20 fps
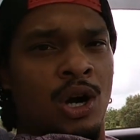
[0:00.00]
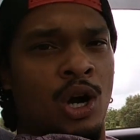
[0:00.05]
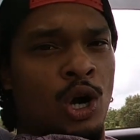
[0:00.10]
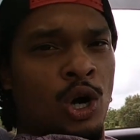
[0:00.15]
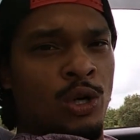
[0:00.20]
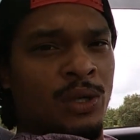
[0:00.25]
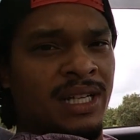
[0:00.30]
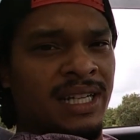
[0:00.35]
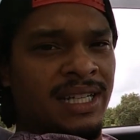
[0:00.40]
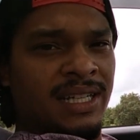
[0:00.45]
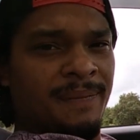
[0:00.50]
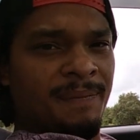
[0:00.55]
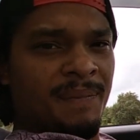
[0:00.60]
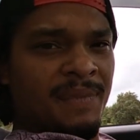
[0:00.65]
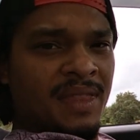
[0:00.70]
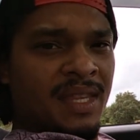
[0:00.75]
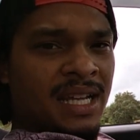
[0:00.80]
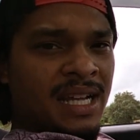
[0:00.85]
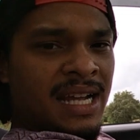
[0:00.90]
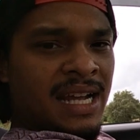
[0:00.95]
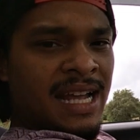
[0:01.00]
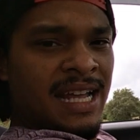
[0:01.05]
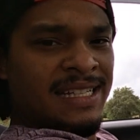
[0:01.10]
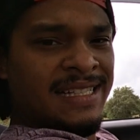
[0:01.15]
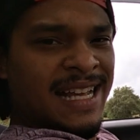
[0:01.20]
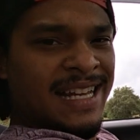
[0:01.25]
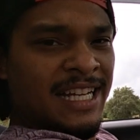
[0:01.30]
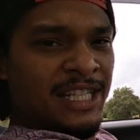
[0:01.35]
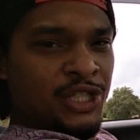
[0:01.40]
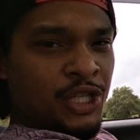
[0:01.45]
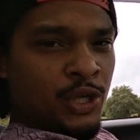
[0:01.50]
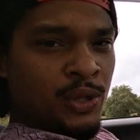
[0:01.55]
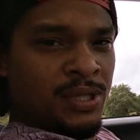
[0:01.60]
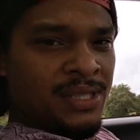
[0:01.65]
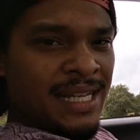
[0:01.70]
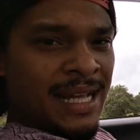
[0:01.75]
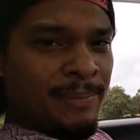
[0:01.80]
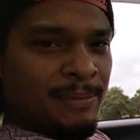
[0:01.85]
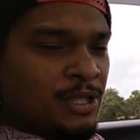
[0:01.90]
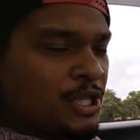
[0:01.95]
Hold it. It's at a
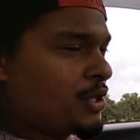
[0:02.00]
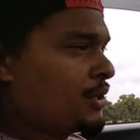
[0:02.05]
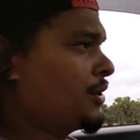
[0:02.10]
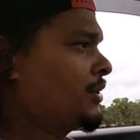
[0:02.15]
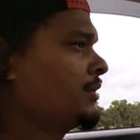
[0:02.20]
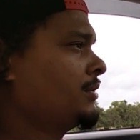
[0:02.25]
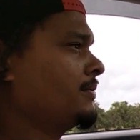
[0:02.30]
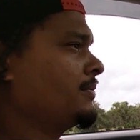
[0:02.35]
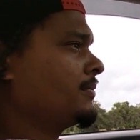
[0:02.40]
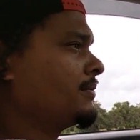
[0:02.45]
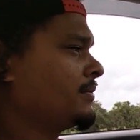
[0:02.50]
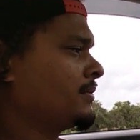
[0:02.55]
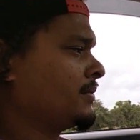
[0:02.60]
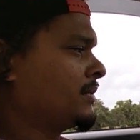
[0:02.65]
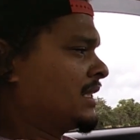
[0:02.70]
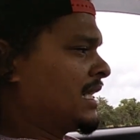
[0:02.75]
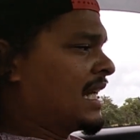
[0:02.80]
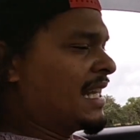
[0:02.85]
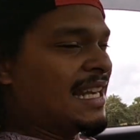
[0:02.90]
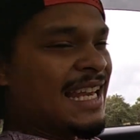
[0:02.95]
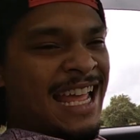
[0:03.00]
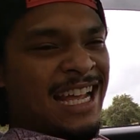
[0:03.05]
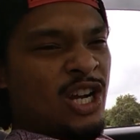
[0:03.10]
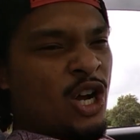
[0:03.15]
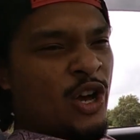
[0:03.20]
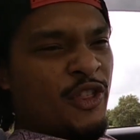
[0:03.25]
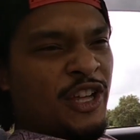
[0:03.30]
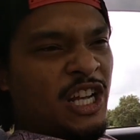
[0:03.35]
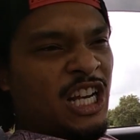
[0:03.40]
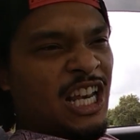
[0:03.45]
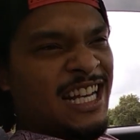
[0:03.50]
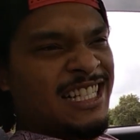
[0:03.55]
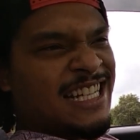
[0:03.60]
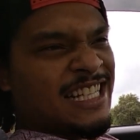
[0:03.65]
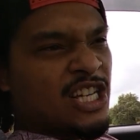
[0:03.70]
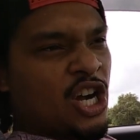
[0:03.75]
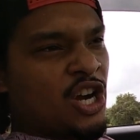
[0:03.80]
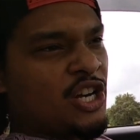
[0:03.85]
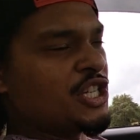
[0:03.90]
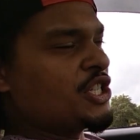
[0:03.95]
two-step tune. Let go of the clutch
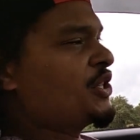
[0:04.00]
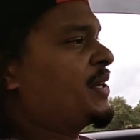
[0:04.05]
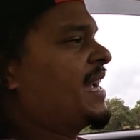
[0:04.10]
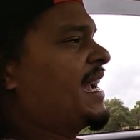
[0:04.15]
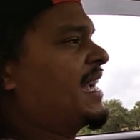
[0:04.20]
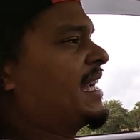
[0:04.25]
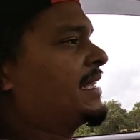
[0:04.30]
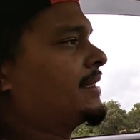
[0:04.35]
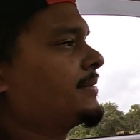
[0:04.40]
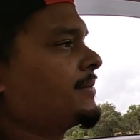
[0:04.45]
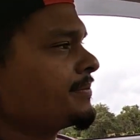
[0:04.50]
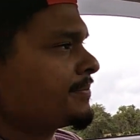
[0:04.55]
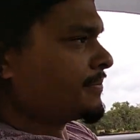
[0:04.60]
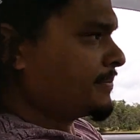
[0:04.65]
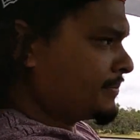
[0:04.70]
as hard as you can.